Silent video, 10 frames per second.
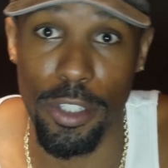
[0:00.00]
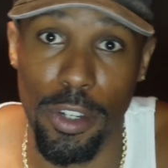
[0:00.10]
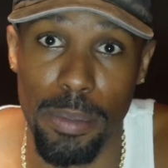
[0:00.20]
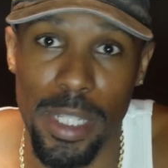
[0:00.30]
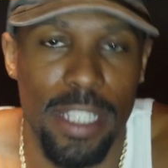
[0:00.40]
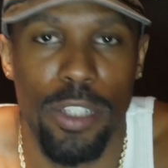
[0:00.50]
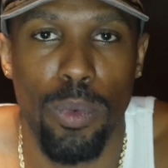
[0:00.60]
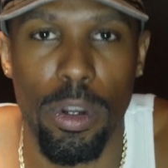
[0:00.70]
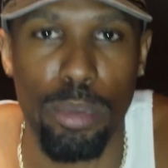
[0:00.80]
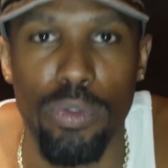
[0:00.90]
you know what I'm saying, she
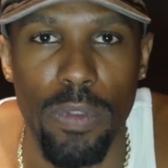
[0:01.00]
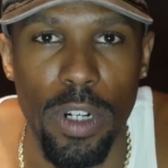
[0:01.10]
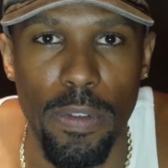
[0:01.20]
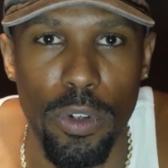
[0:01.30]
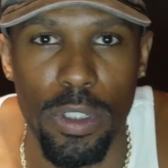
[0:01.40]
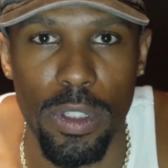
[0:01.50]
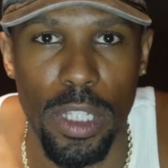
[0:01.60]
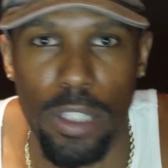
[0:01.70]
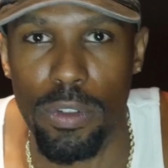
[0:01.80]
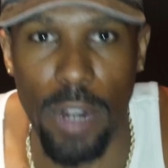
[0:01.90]
won't approve of, or she
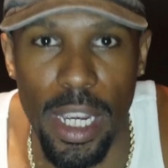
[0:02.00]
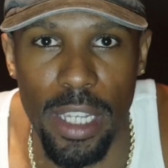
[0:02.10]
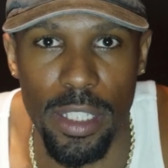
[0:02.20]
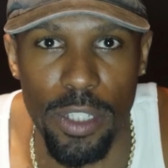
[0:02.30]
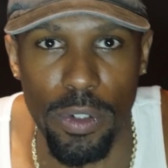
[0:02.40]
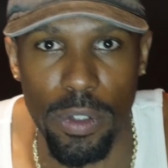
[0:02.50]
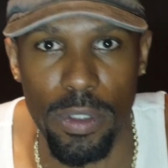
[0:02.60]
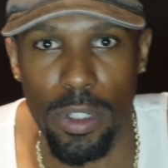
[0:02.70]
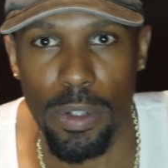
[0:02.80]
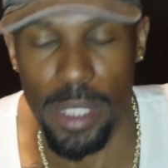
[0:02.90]
think you crazy, or
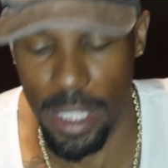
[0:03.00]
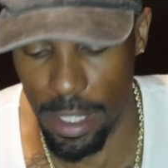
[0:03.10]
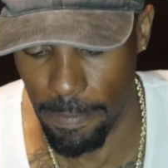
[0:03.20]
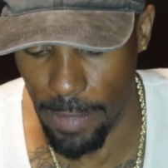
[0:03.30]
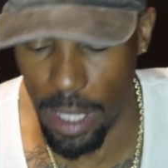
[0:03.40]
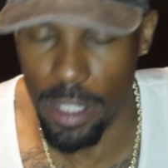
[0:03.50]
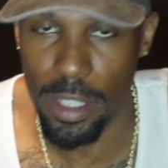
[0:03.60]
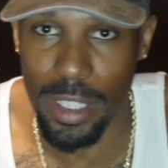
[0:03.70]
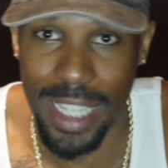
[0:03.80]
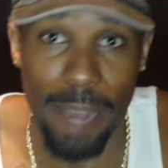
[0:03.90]
you know what I'm saying.
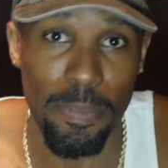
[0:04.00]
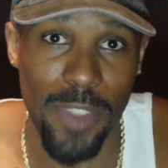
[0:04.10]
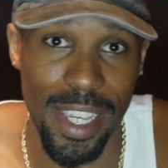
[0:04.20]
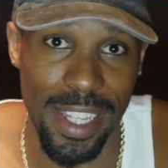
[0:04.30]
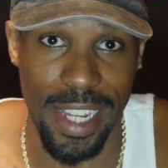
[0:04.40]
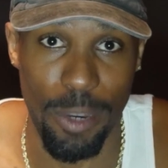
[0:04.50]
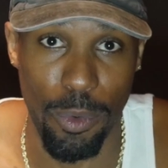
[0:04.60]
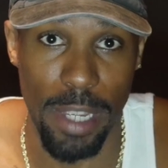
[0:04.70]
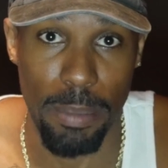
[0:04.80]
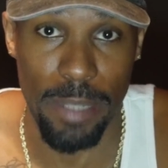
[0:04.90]
Stop thinking that
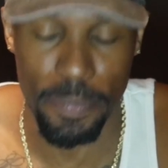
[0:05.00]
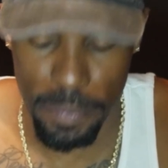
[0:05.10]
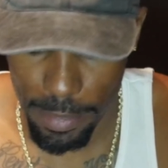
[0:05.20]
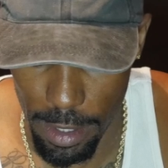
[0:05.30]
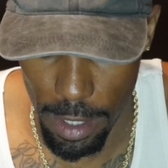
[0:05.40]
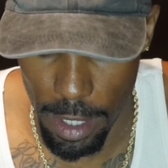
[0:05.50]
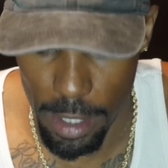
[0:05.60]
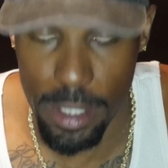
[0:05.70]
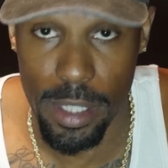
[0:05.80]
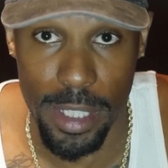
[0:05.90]
way, man.
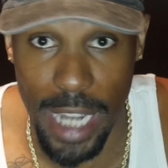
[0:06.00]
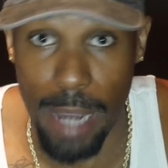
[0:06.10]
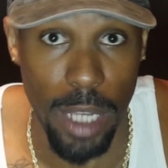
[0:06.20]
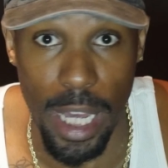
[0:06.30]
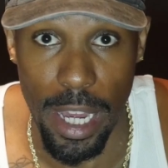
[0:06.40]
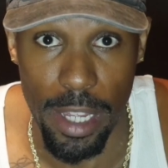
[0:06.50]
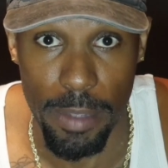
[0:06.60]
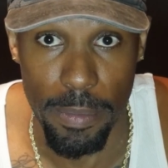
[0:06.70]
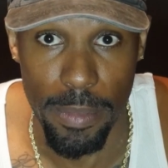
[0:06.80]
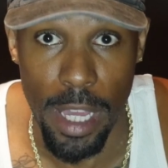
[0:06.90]
Stop lying.
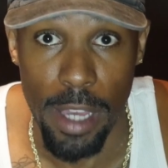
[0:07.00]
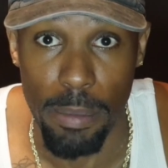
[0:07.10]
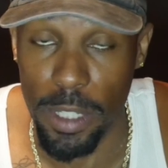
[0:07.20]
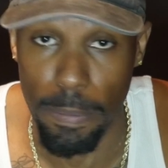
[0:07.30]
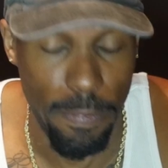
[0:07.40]
Be